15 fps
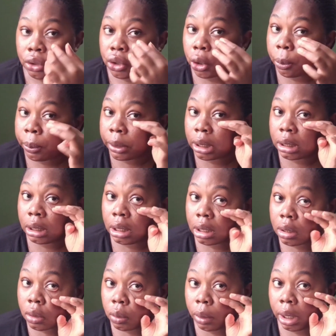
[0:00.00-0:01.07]
So you pull it
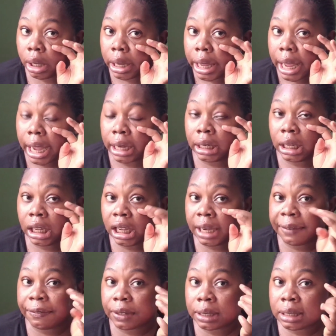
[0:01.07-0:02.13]
this way, and
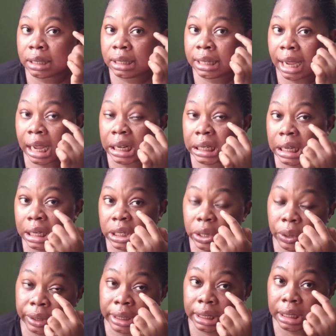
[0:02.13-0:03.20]
if the
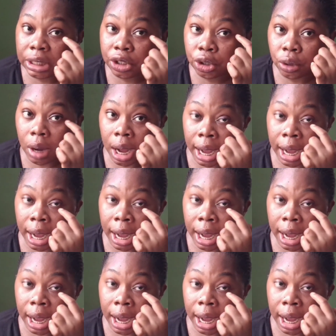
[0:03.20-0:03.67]
darkness underneath your